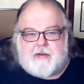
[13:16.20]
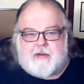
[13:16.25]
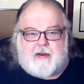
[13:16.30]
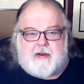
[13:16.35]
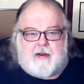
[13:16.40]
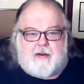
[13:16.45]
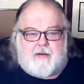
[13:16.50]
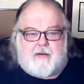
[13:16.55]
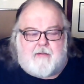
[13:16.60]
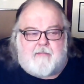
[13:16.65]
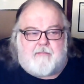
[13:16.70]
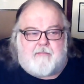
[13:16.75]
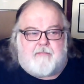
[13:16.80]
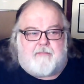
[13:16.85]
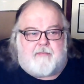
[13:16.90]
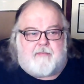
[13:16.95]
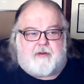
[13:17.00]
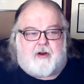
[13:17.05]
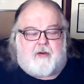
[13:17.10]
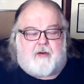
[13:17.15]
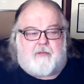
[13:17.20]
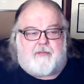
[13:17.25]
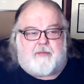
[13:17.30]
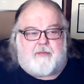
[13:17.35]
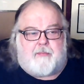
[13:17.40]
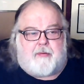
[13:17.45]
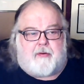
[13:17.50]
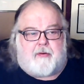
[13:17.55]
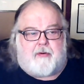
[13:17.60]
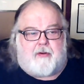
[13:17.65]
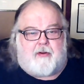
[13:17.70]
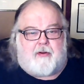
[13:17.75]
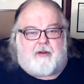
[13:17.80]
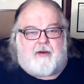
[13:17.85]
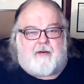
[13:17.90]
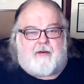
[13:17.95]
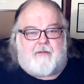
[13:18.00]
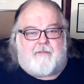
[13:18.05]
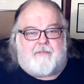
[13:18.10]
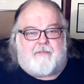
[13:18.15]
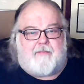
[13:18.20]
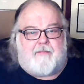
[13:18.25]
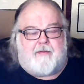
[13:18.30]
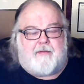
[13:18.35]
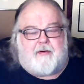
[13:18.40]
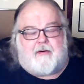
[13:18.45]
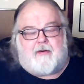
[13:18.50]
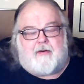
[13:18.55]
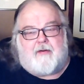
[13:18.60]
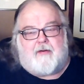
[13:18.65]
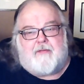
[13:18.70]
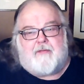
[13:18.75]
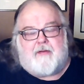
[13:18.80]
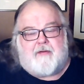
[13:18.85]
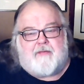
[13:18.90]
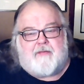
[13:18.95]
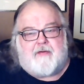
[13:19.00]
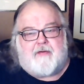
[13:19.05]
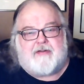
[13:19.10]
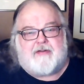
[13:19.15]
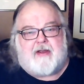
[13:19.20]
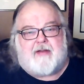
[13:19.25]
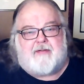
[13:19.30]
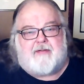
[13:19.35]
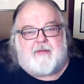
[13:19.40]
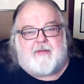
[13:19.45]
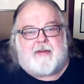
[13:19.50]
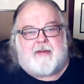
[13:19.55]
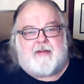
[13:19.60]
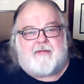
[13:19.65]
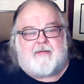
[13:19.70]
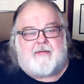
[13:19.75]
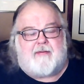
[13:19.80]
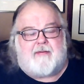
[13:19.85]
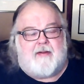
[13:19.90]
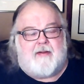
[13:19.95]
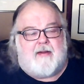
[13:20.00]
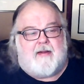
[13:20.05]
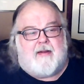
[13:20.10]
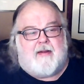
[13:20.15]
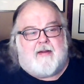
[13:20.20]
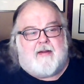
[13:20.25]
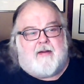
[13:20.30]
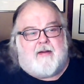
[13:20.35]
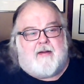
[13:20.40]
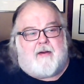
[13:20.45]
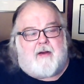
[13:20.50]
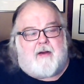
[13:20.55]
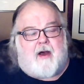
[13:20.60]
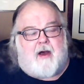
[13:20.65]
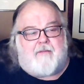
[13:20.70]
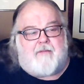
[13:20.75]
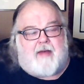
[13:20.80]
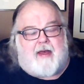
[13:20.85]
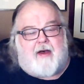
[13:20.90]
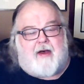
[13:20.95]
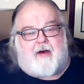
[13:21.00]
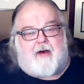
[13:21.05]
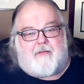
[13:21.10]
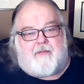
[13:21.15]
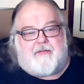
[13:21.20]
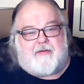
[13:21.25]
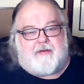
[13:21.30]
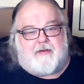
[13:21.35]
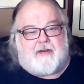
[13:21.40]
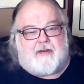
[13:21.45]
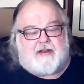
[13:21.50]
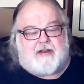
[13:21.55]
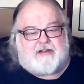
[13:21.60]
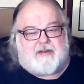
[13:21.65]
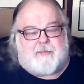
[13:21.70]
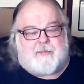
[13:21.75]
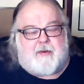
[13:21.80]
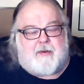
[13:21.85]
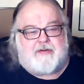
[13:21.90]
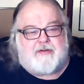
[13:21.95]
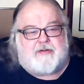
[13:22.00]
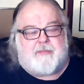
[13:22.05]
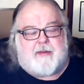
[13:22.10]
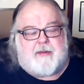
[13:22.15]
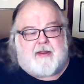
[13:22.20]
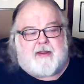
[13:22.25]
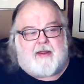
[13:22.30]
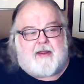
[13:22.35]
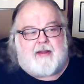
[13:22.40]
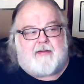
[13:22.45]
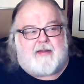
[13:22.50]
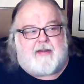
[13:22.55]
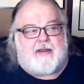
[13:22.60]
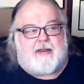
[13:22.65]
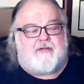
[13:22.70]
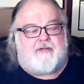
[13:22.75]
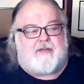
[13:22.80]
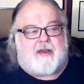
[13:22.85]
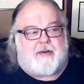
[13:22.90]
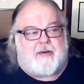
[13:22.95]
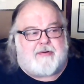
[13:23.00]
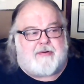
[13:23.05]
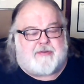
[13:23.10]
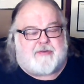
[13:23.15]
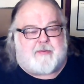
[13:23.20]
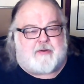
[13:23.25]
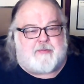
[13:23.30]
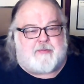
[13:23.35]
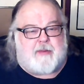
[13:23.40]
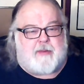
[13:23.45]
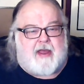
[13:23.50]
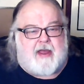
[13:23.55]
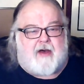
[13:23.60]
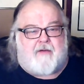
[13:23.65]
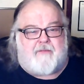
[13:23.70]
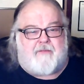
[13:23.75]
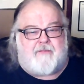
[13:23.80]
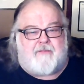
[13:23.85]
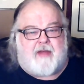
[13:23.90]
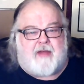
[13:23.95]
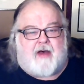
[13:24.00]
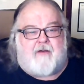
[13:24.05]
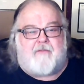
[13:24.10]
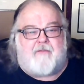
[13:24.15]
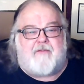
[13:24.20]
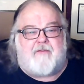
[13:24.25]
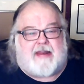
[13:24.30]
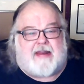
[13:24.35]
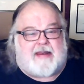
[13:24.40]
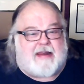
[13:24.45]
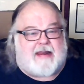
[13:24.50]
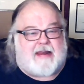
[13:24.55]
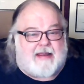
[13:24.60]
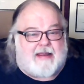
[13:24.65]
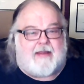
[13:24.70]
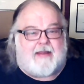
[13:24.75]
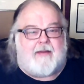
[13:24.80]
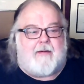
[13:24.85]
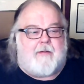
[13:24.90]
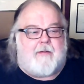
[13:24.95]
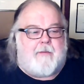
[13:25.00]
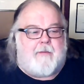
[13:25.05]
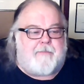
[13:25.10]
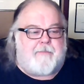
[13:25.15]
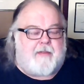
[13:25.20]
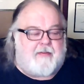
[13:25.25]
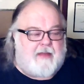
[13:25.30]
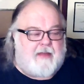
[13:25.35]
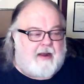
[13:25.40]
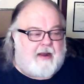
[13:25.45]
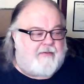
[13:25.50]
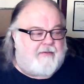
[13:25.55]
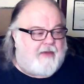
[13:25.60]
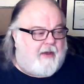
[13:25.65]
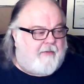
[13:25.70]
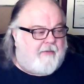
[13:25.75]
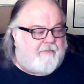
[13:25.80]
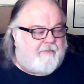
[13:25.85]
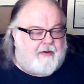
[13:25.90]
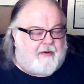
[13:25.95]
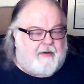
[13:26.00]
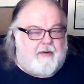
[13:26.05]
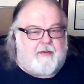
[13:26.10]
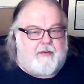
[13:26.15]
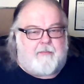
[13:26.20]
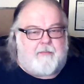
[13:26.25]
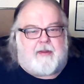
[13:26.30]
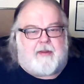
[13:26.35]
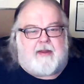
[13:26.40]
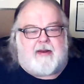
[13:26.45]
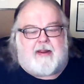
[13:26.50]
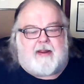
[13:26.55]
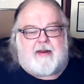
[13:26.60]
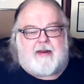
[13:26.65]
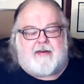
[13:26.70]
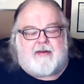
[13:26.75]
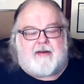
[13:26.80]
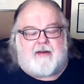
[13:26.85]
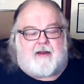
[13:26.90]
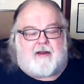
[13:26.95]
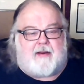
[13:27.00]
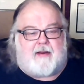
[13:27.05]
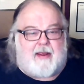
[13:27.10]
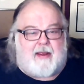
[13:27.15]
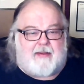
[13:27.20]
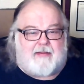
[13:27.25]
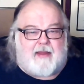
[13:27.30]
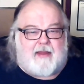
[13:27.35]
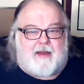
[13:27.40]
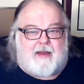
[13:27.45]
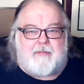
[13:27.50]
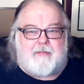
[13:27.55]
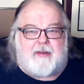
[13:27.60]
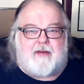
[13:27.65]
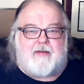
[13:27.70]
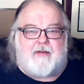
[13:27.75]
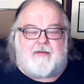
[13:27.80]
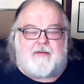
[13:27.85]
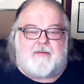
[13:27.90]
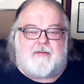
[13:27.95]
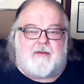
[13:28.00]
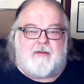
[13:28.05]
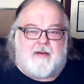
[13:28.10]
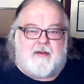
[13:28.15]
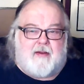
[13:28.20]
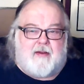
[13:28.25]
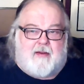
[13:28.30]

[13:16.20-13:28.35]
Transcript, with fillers: um, you know, the plural of, or if, if you're saying something is of elves, it's supposed to be in the English language, it's supposed to be elf, elfin. That is elfin, but he did not like that because